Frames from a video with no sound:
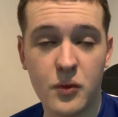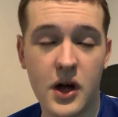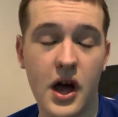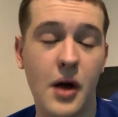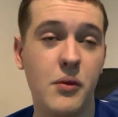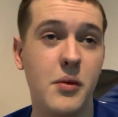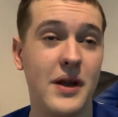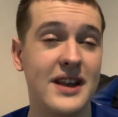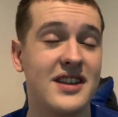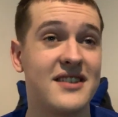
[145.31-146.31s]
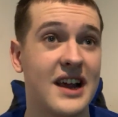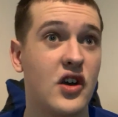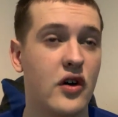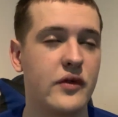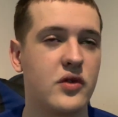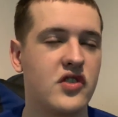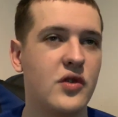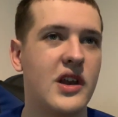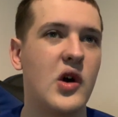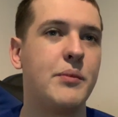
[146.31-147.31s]
We went into the second half, it was
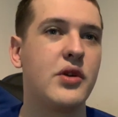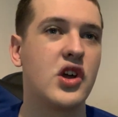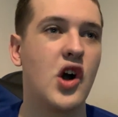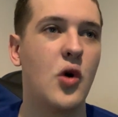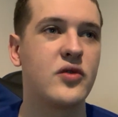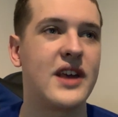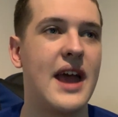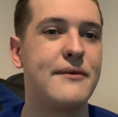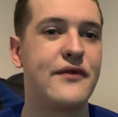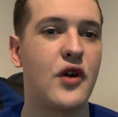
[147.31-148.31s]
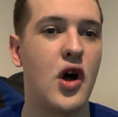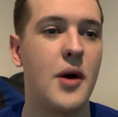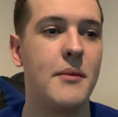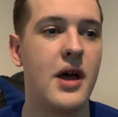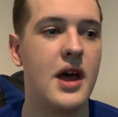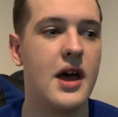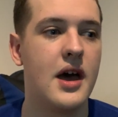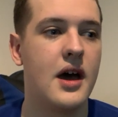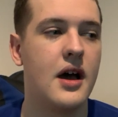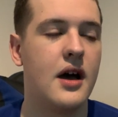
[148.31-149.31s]
2-0 up. But the goals came from
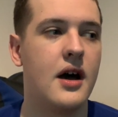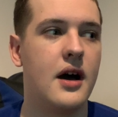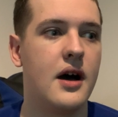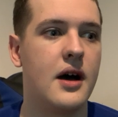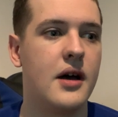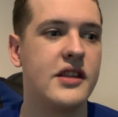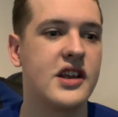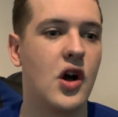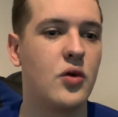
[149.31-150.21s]
Cucurella.